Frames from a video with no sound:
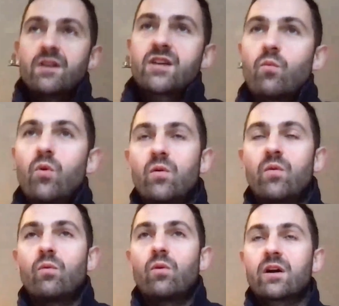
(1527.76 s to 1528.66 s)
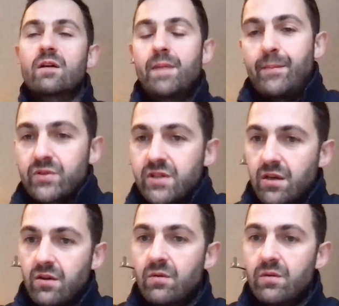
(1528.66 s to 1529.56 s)
So what can people
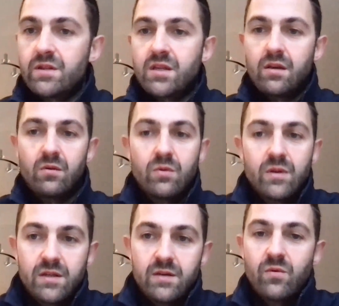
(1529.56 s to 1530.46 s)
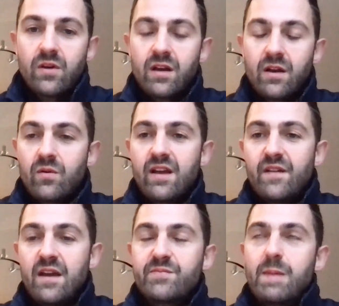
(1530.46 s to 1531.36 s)
do to,
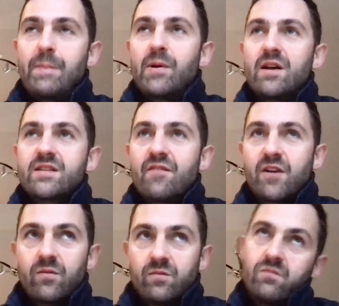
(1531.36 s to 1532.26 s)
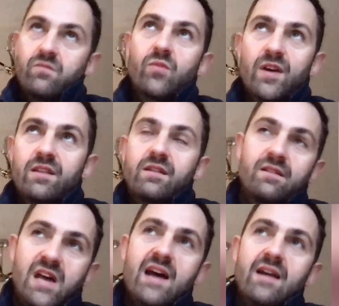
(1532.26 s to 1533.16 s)
if people are suffering with
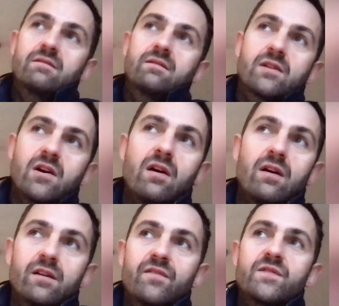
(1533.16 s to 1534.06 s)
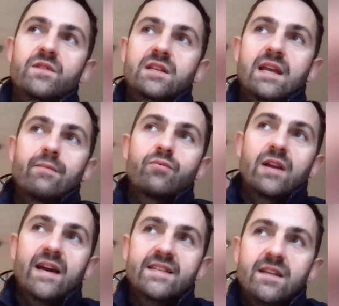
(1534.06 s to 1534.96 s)
that kind of sleep
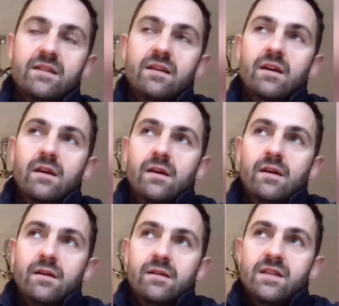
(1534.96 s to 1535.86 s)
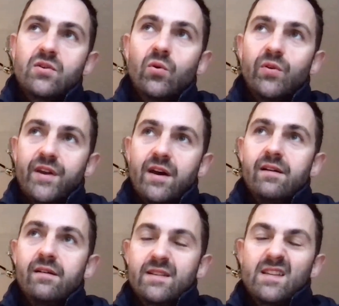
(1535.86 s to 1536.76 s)
related
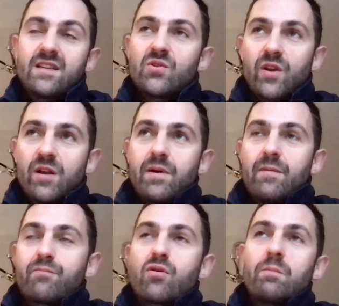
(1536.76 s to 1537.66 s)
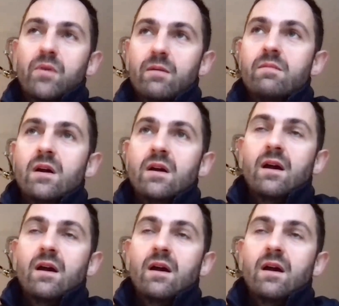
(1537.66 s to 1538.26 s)
disorder, I say disorder, but problem,